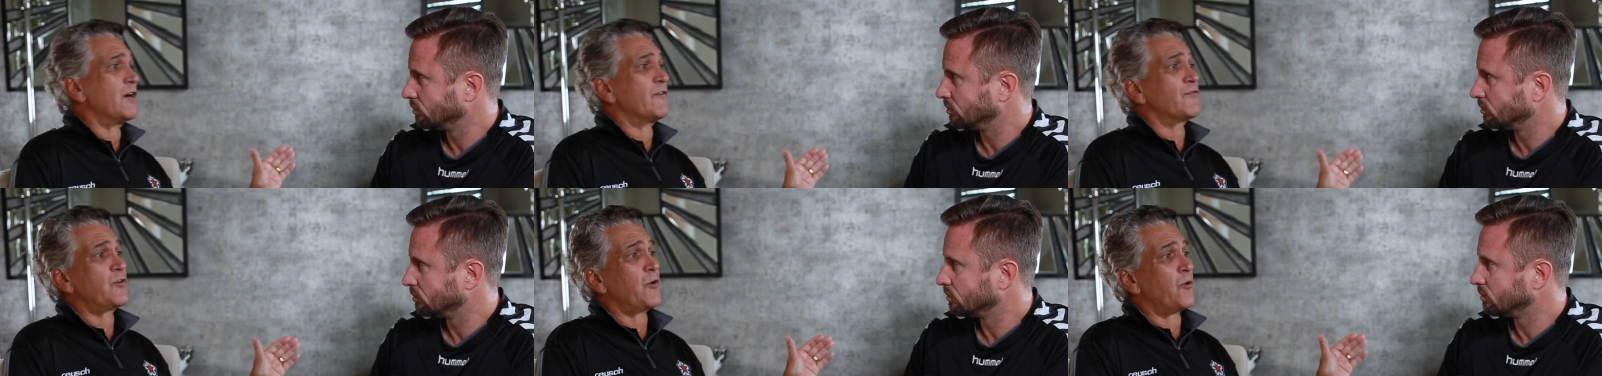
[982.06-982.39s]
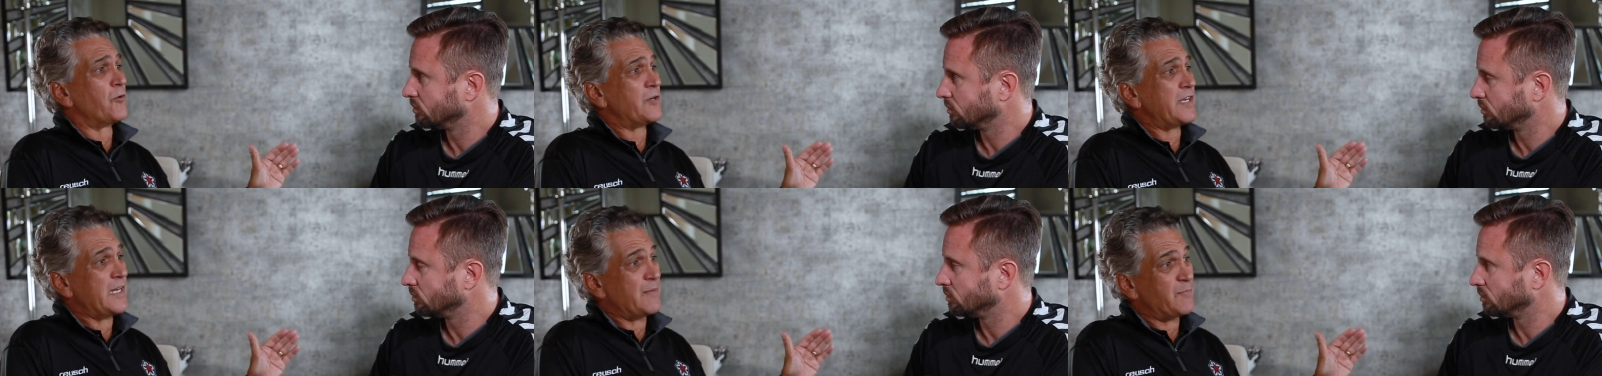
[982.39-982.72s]
Speaker 1: of
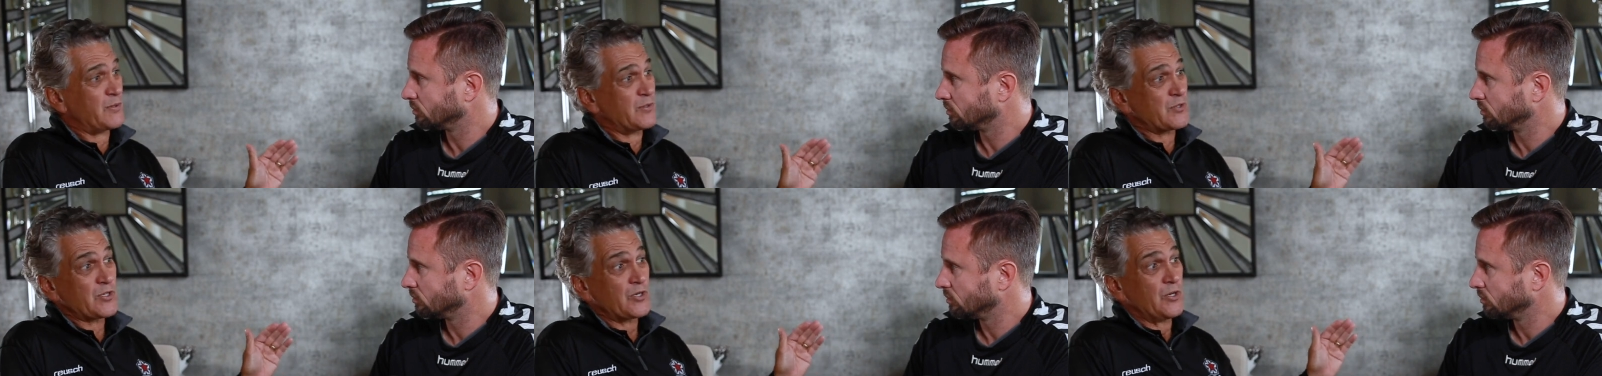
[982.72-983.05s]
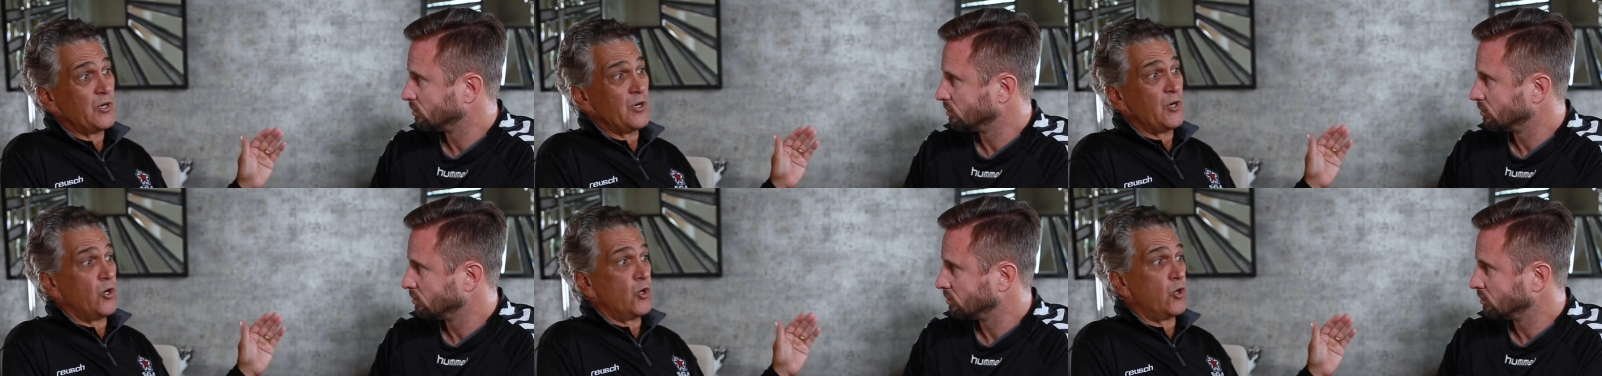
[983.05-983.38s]
goalkeepers
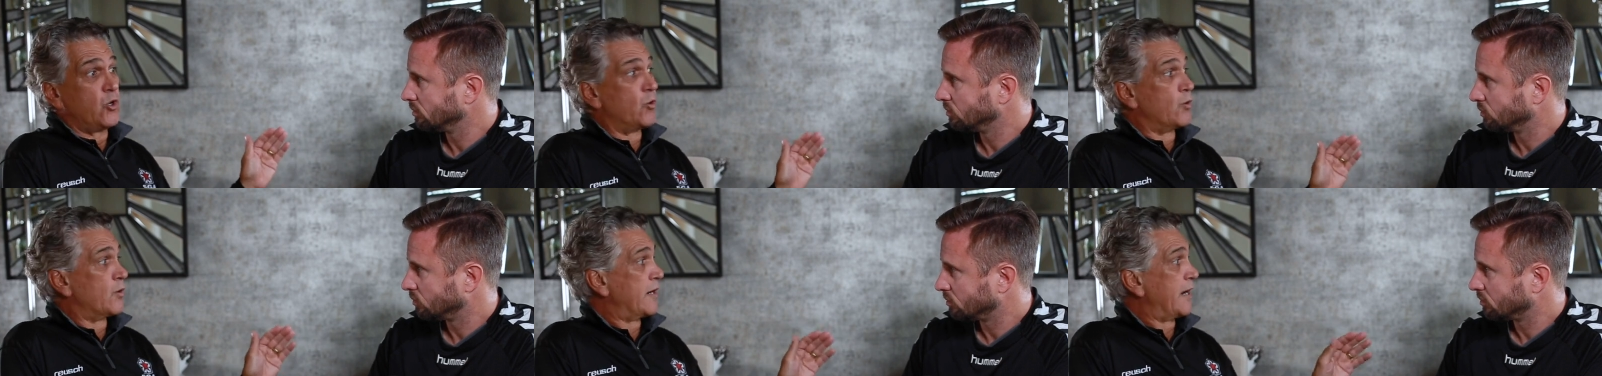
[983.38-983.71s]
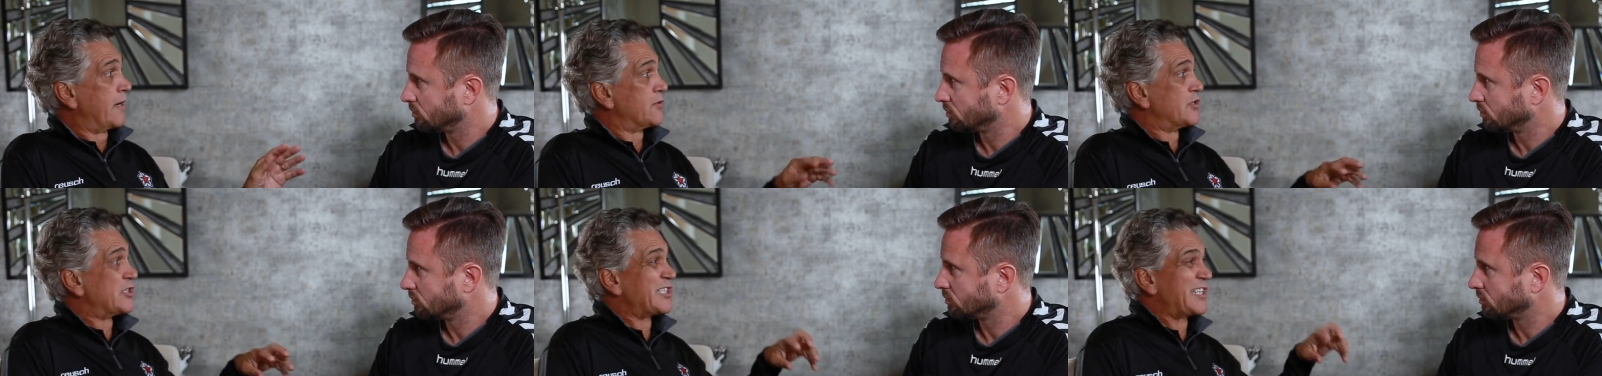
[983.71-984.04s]
who were
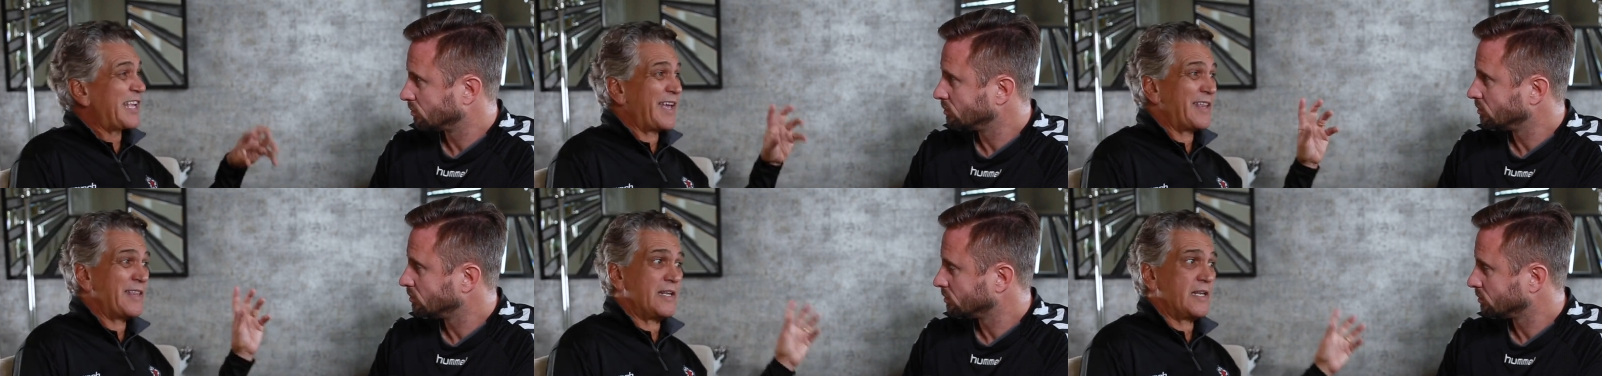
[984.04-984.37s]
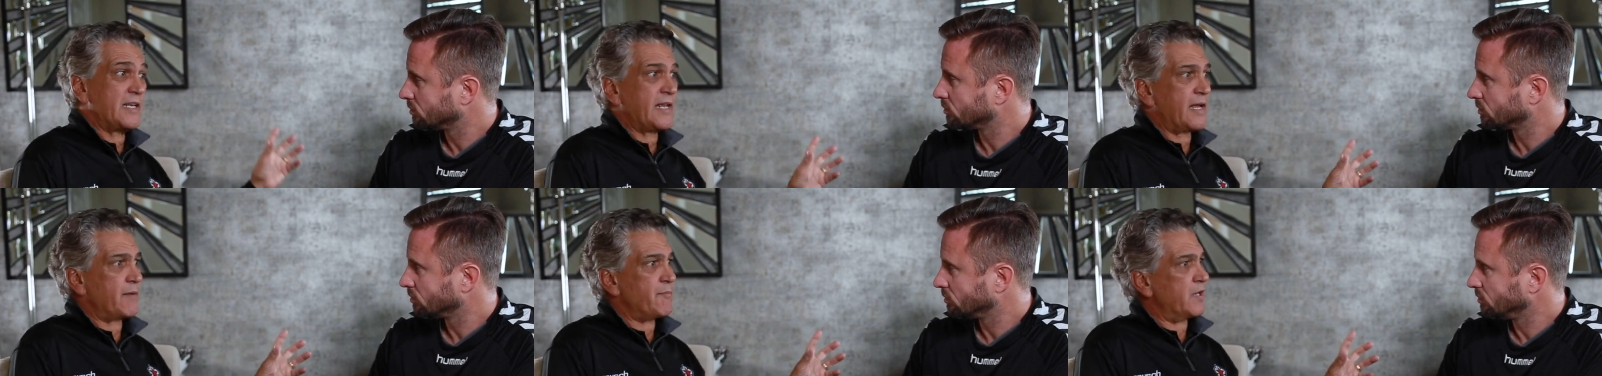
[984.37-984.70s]

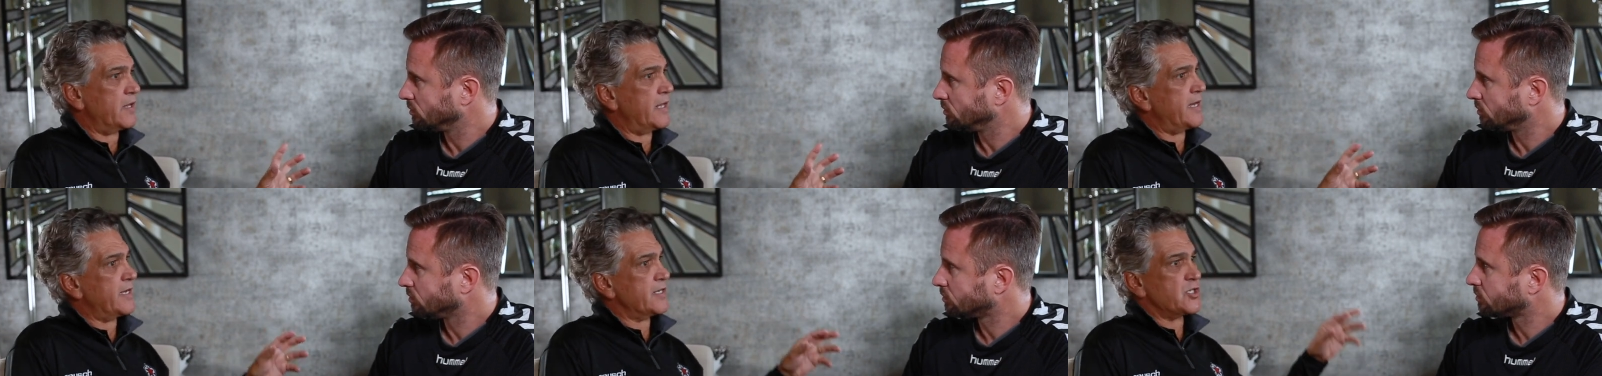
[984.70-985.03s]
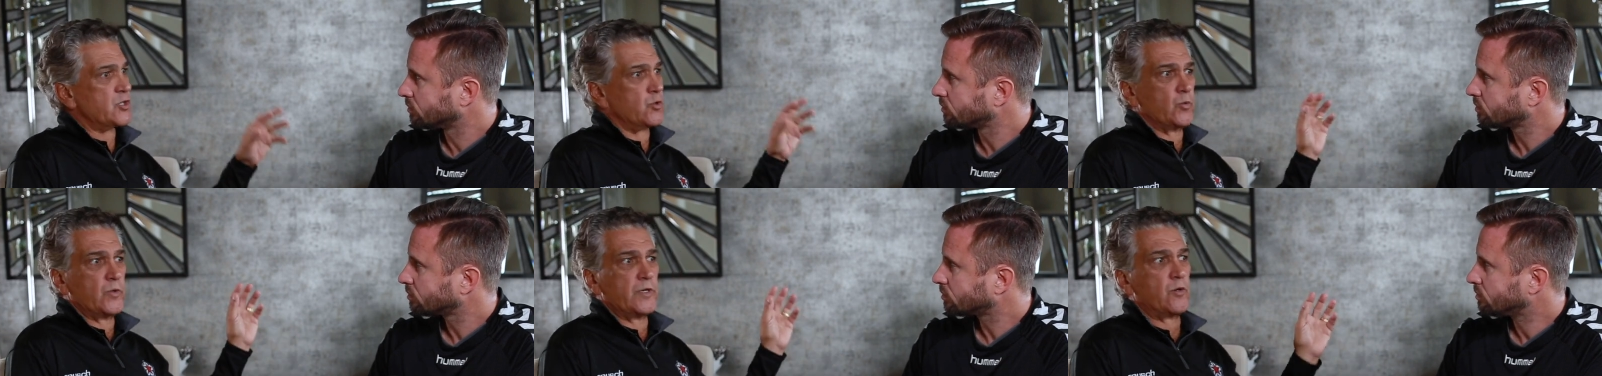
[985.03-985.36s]
outstanding in the M L
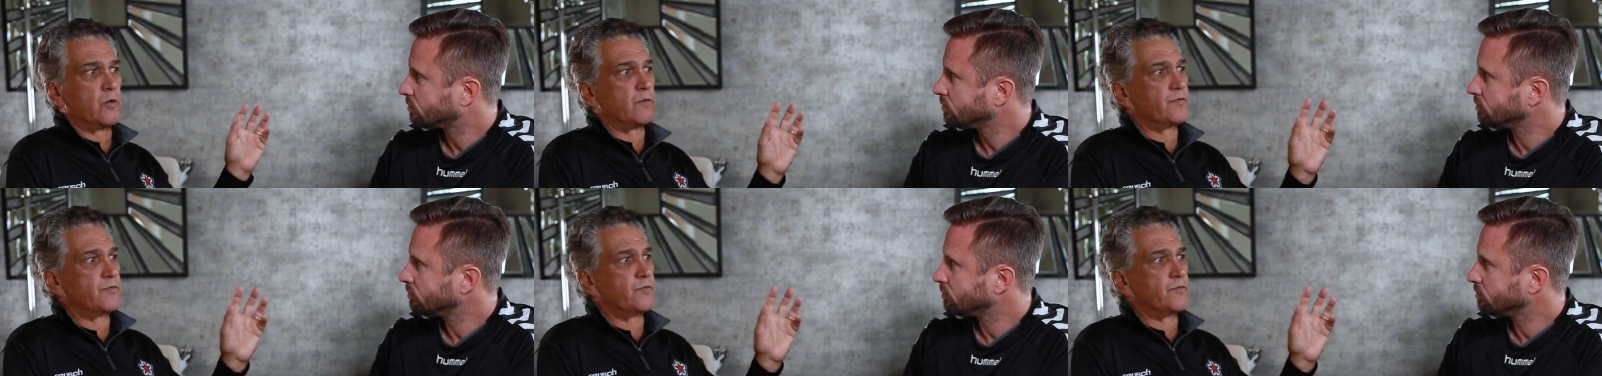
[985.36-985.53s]
S, who went